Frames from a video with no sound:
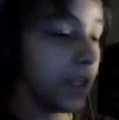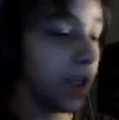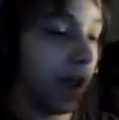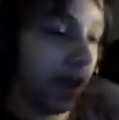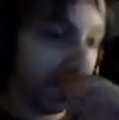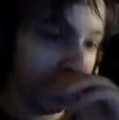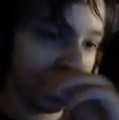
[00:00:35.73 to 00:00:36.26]

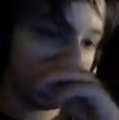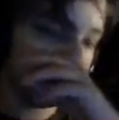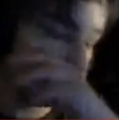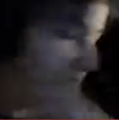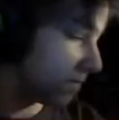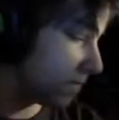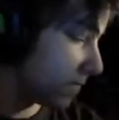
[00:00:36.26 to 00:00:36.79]
Yeah.
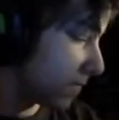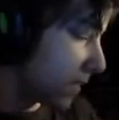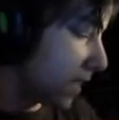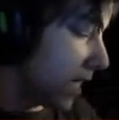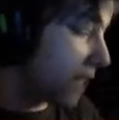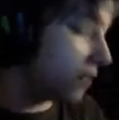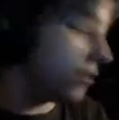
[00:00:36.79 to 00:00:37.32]

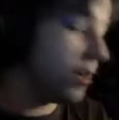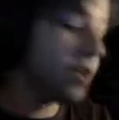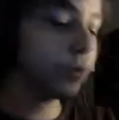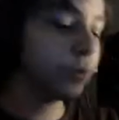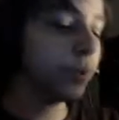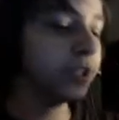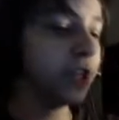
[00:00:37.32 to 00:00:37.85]
I do
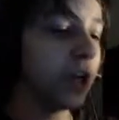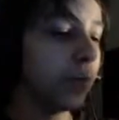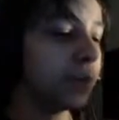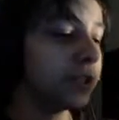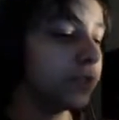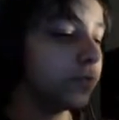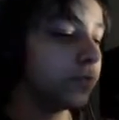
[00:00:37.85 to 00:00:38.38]
not want to know
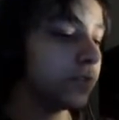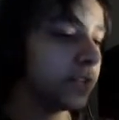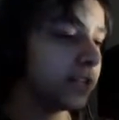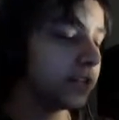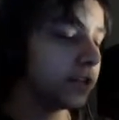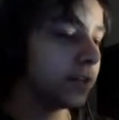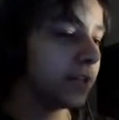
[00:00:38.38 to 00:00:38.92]
what you
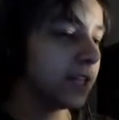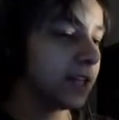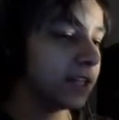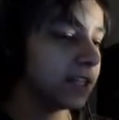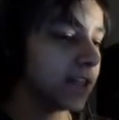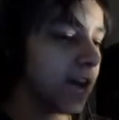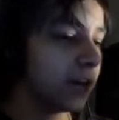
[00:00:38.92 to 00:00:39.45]
did to them
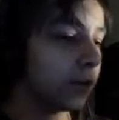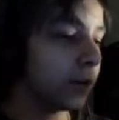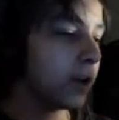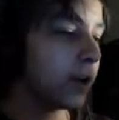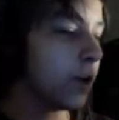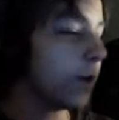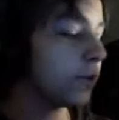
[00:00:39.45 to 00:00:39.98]
kitties. I don't want to go